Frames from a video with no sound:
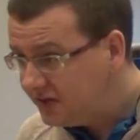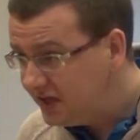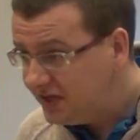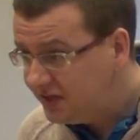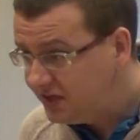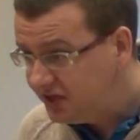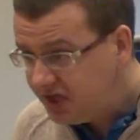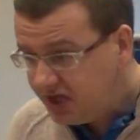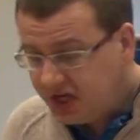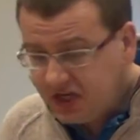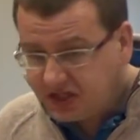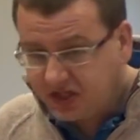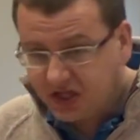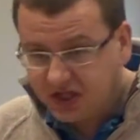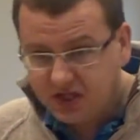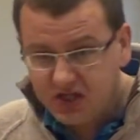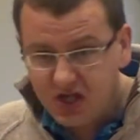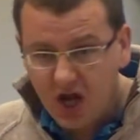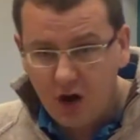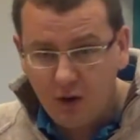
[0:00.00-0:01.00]
did Jesus
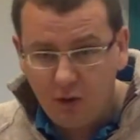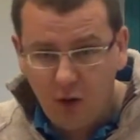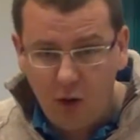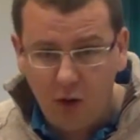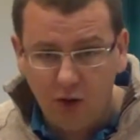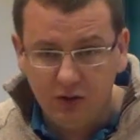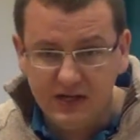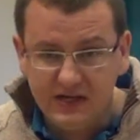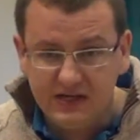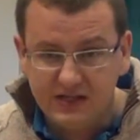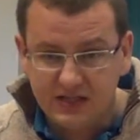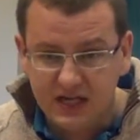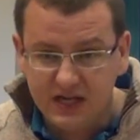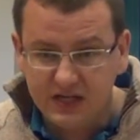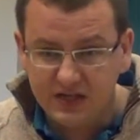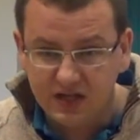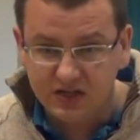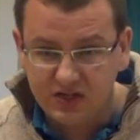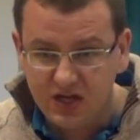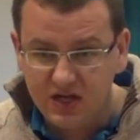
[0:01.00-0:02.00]
know all these things
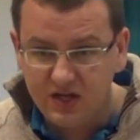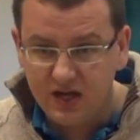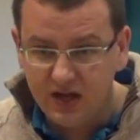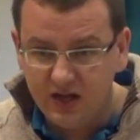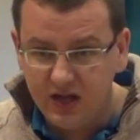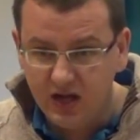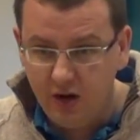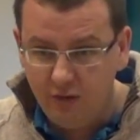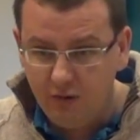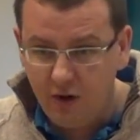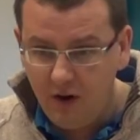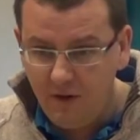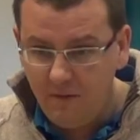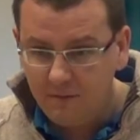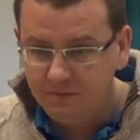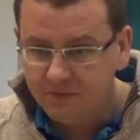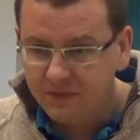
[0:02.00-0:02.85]
that she'd done that are wrong?